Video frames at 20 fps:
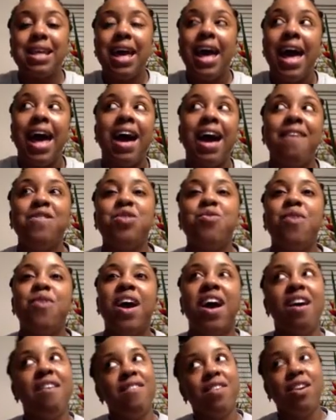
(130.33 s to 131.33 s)
have you
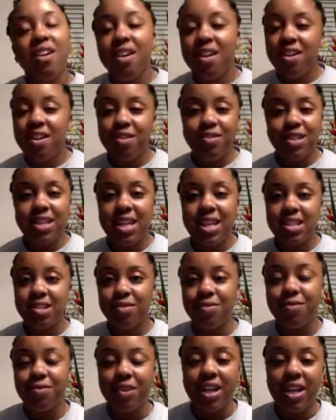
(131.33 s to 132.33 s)
ever heard of
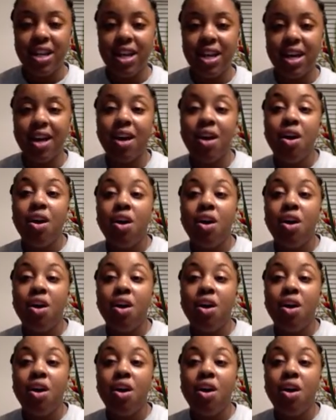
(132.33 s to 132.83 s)
schizophrenia